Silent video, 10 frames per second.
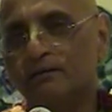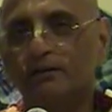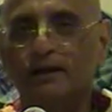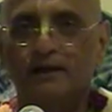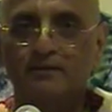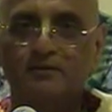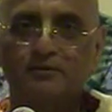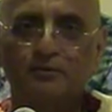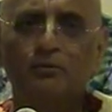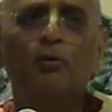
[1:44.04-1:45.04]
that
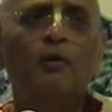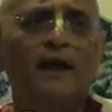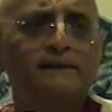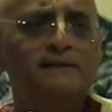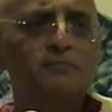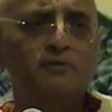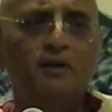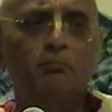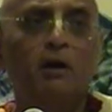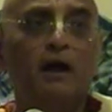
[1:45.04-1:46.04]
don't accept
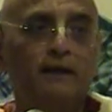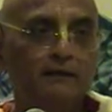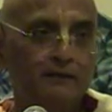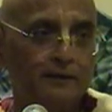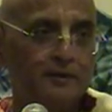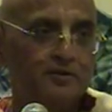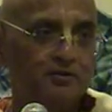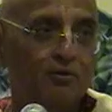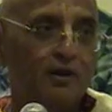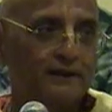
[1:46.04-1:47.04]
it blindly.
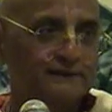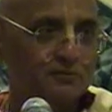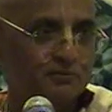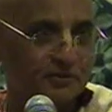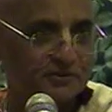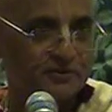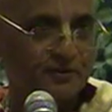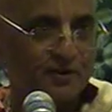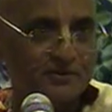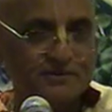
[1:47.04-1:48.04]
Don't accept Krishna
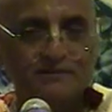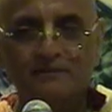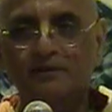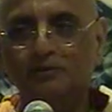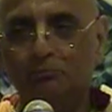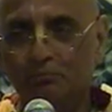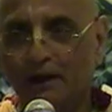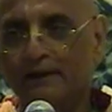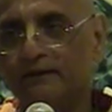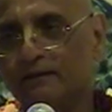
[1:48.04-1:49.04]
consciousness
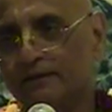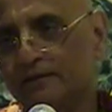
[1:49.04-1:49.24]
blindly.